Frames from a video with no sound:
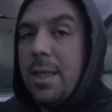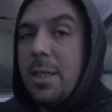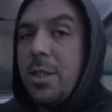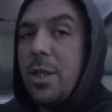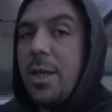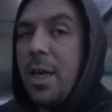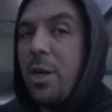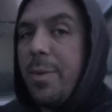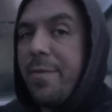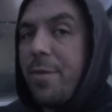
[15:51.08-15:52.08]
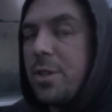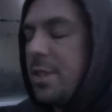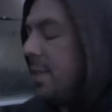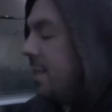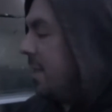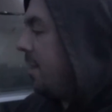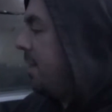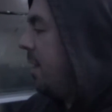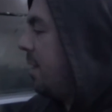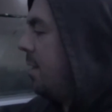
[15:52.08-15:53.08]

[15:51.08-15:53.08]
It's certainly going to be frosty tonight.